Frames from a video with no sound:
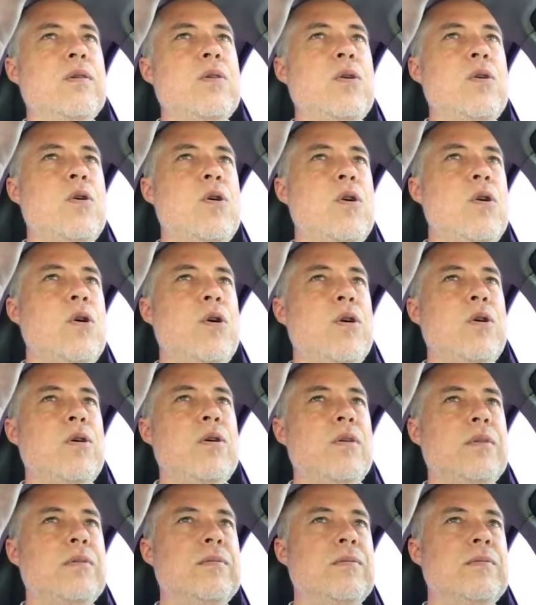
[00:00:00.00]

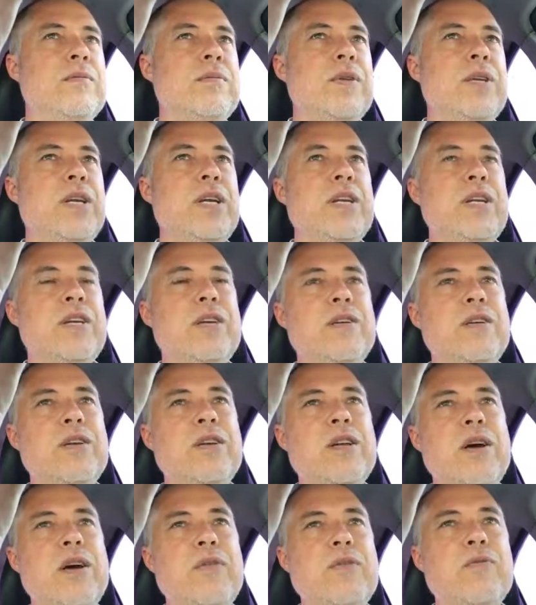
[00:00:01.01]
Or, you know,
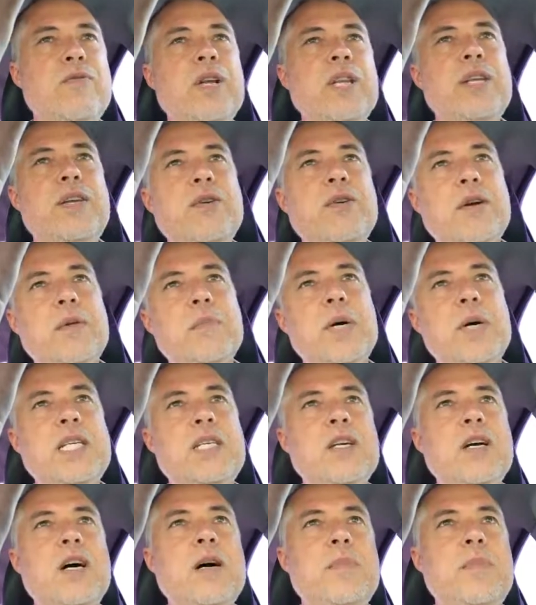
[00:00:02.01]
not really doing my
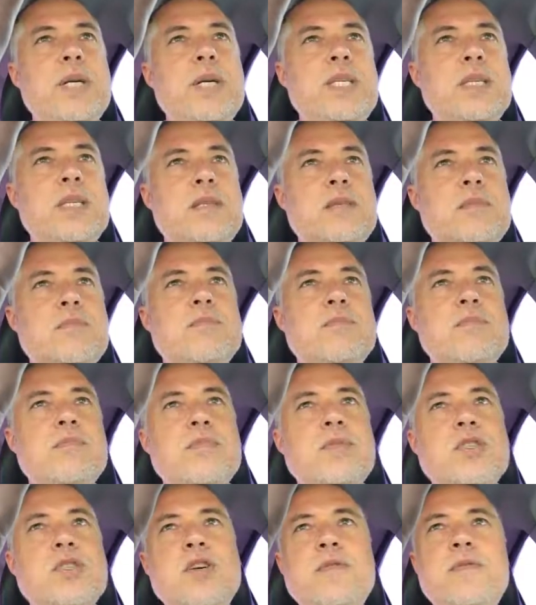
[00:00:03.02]
job, but just
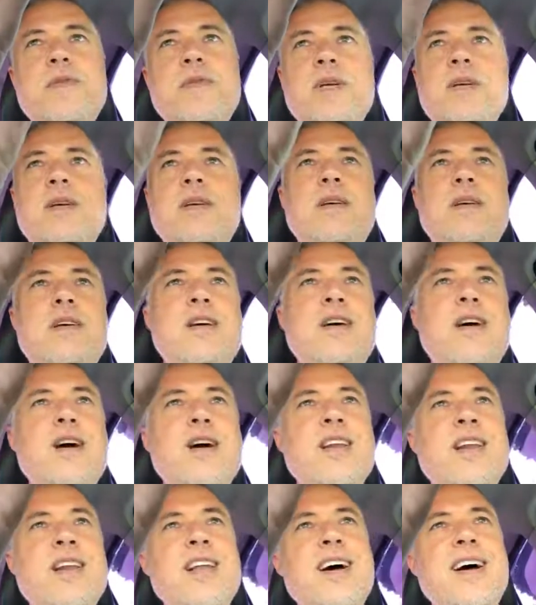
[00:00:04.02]
surfing
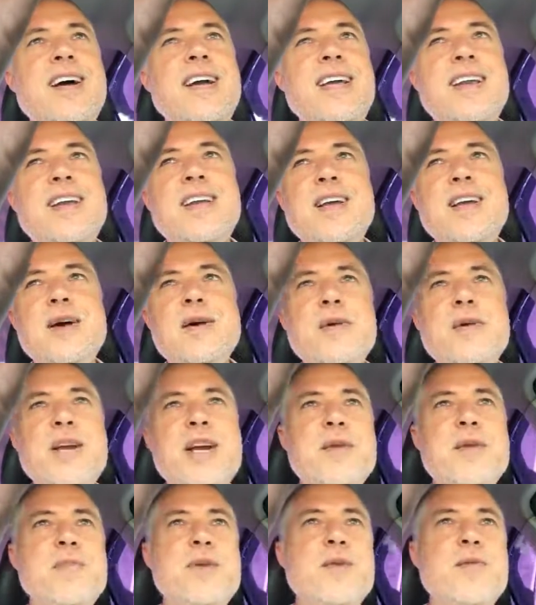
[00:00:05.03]
online when
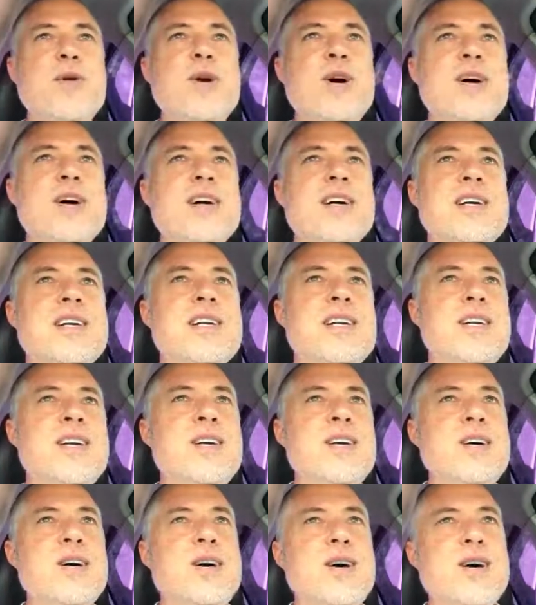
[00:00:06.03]
I'm at work,
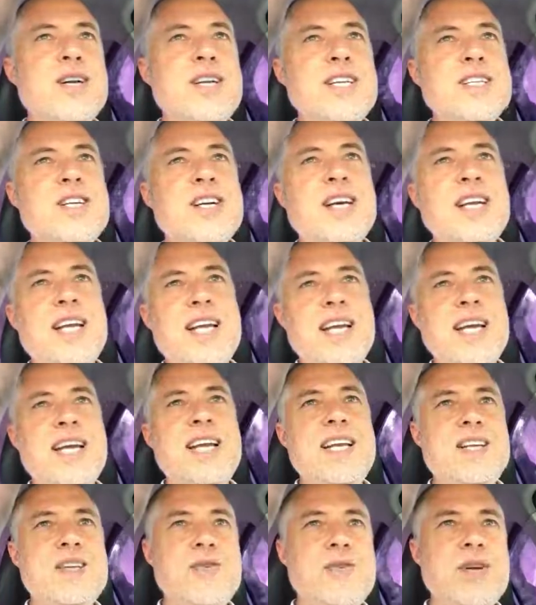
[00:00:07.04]
or just trying to get
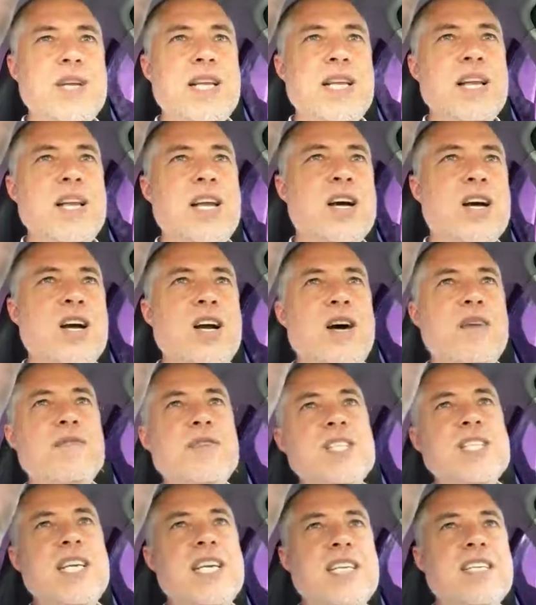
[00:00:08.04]
into really long
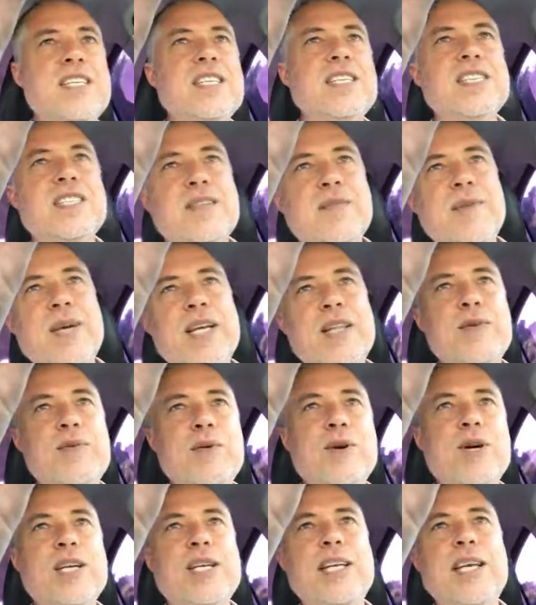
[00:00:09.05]
conversations to make the
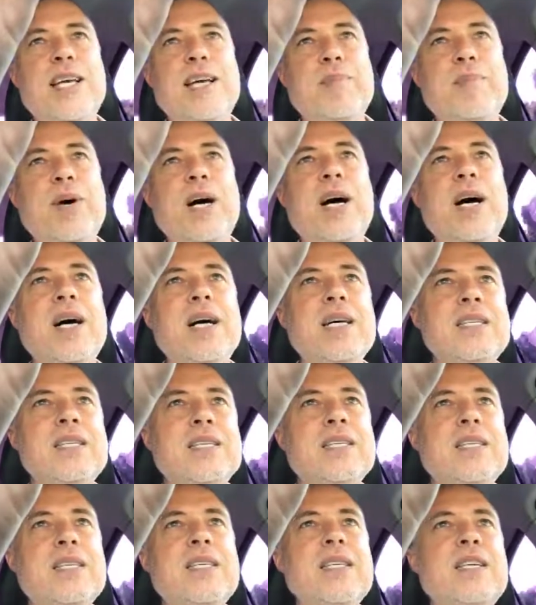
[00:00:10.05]
workday
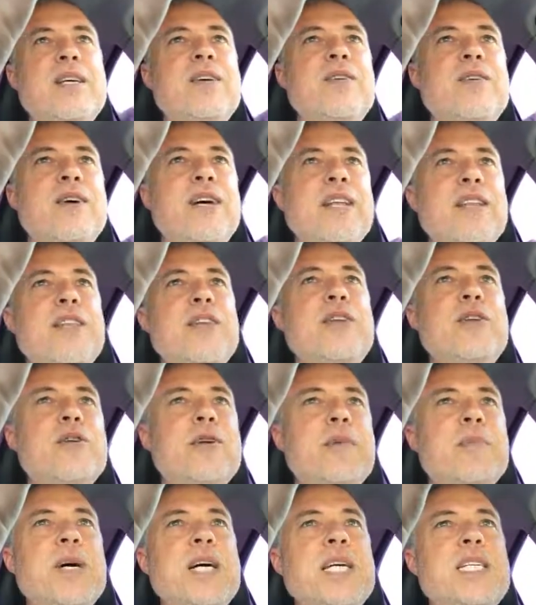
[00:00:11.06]
pass rather than
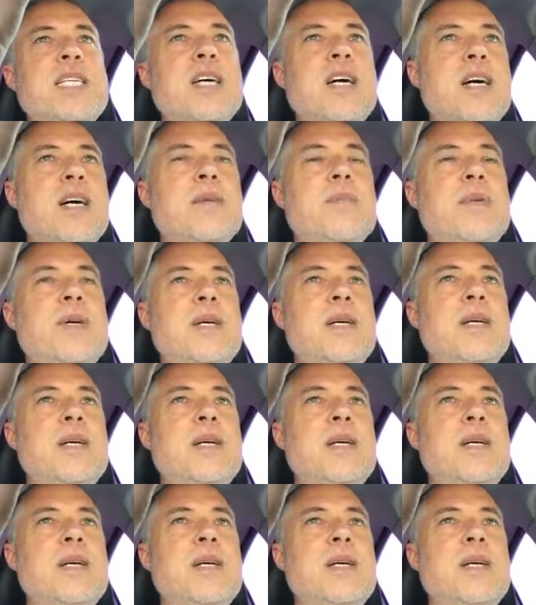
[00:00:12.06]
doing my job.